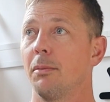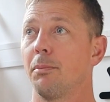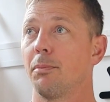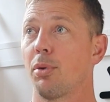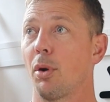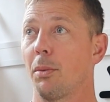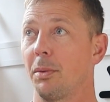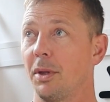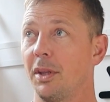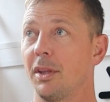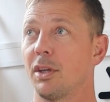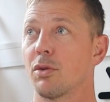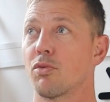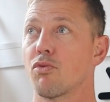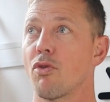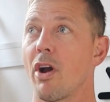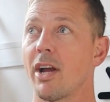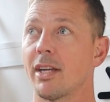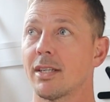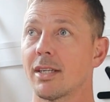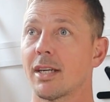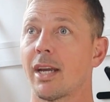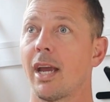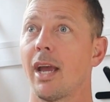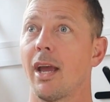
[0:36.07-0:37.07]
probably this
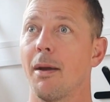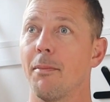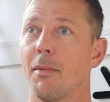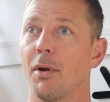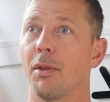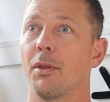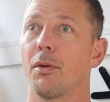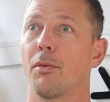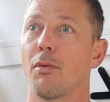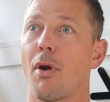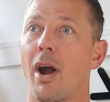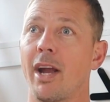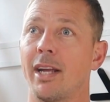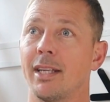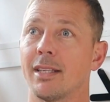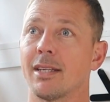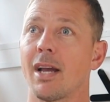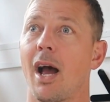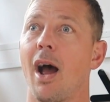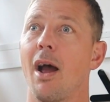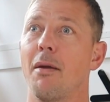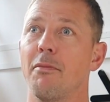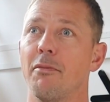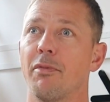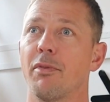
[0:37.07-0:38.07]
rest came at the right
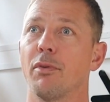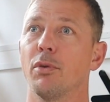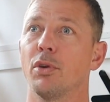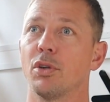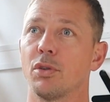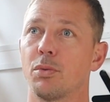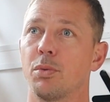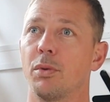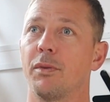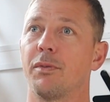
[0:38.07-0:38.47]
time for us.